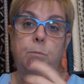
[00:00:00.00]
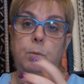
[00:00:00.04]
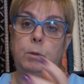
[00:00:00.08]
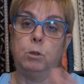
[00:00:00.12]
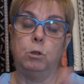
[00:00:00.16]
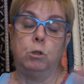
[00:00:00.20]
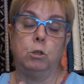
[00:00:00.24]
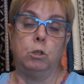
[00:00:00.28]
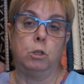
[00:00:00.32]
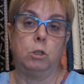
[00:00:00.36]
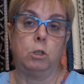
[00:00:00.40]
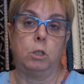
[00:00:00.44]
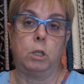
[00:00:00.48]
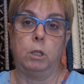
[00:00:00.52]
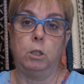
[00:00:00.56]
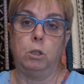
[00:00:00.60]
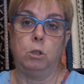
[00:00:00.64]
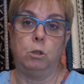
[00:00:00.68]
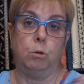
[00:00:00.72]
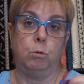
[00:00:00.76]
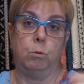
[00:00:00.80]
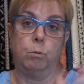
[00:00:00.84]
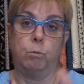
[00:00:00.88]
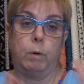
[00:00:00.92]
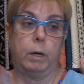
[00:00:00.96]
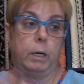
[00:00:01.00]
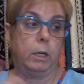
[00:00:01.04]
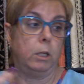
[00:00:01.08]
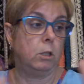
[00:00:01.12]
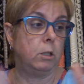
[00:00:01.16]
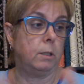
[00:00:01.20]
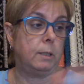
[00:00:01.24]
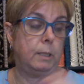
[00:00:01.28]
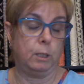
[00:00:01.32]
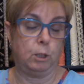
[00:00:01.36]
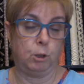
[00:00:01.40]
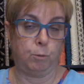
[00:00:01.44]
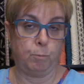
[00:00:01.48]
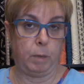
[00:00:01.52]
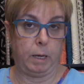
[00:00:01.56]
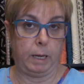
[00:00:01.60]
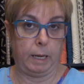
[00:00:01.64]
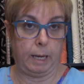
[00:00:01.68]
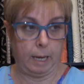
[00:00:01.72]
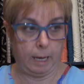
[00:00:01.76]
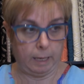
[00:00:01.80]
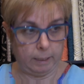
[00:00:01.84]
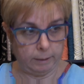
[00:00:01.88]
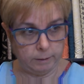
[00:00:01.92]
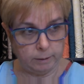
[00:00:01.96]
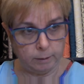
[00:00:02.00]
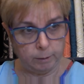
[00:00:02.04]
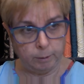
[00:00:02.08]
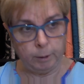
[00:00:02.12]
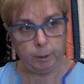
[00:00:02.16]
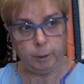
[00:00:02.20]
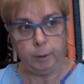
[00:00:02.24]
but you're just going to do a running stitch by hand.